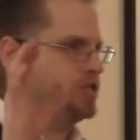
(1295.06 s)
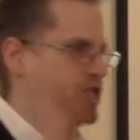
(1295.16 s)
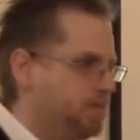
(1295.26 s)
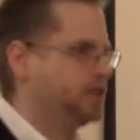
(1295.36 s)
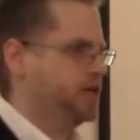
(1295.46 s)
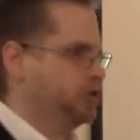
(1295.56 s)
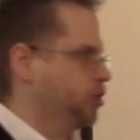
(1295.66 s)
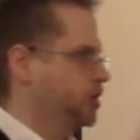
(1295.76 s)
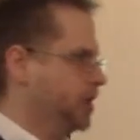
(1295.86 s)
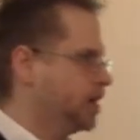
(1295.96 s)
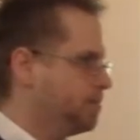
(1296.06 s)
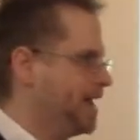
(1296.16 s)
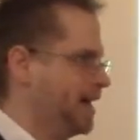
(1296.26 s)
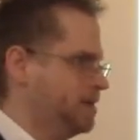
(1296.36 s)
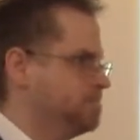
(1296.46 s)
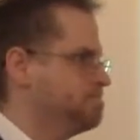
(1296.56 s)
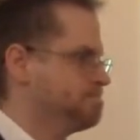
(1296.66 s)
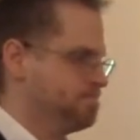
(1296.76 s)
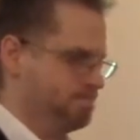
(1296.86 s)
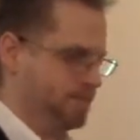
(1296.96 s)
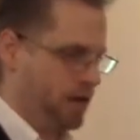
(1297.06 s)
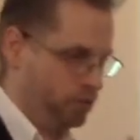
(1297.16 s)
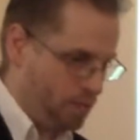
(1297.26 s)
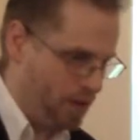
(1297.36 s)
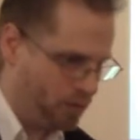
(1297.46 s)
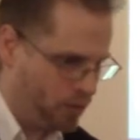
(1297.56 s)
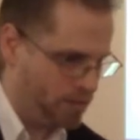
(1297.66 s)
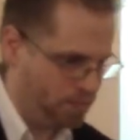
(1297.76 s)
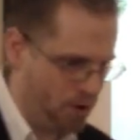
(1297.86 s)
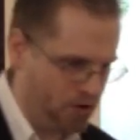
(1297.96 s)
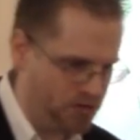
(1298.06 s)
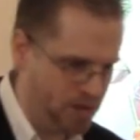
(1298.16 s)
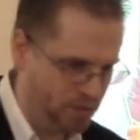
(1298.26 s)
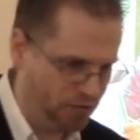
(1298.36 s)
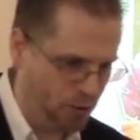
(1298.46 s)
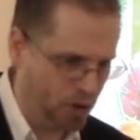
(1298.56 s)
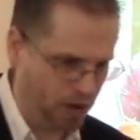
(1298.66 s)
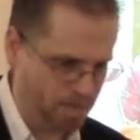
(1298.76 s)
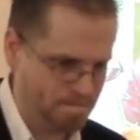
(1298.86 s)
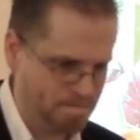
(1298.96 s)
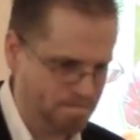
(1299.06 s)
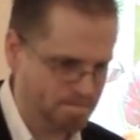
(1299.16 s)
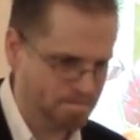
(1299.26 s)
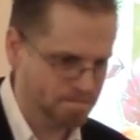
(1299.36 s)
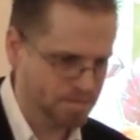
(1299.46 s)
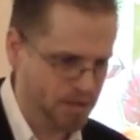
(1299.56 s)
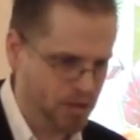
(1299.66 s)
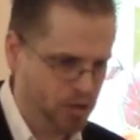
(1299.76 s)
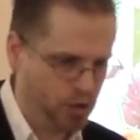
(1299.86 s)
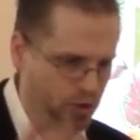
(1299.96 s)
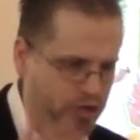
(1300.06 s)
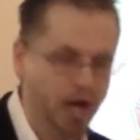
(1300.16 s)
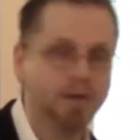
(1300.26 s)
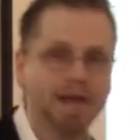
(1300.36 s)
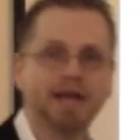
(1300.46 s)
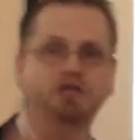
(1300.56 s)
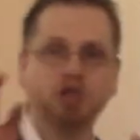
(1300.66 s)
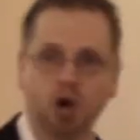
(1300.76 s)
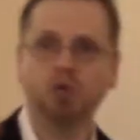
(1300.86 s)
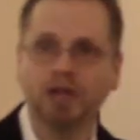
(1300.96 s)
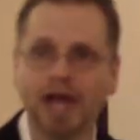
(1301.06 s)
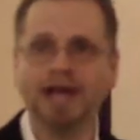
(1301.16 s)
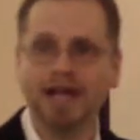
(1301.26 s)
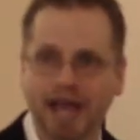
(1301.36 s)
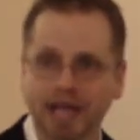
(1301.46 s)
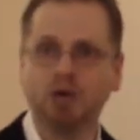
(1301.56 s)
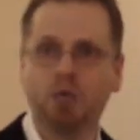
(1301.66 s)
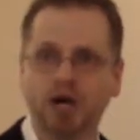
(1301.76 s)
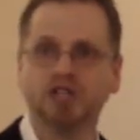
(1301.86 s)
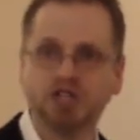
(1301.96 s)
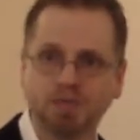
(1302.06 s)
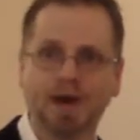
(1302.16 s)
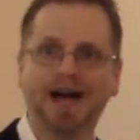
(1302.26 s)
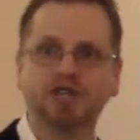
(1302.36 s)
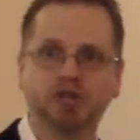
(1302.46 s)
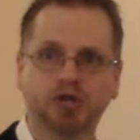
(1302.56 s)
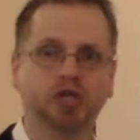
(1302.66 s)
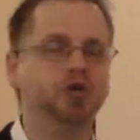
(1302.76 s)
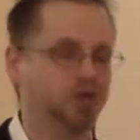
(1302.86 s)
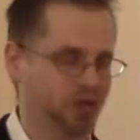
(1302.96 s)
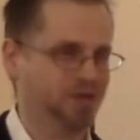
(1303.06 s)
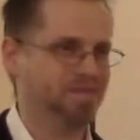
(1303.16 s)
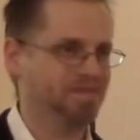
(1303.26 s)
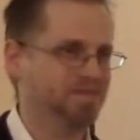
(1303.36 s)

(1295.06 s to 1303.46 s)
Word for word: Timothy, you're a young man. And remember what Paul said before. You're a young man. Don't let anyone despise your youth.